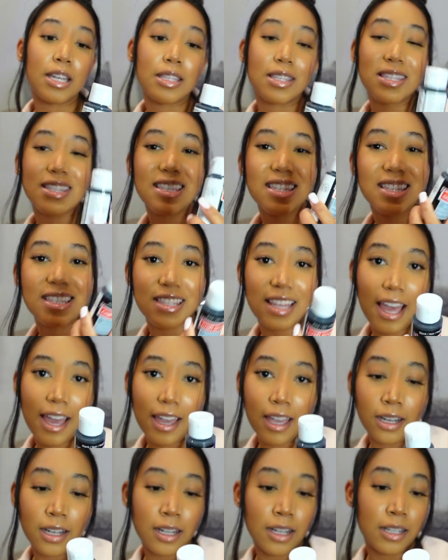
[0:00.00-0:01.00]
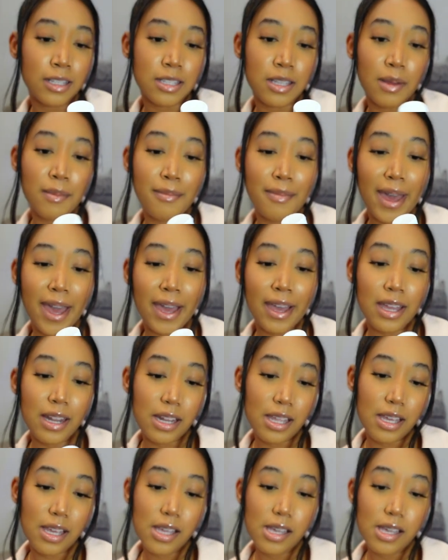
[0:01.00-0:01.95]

is this is satin, it isn't matte.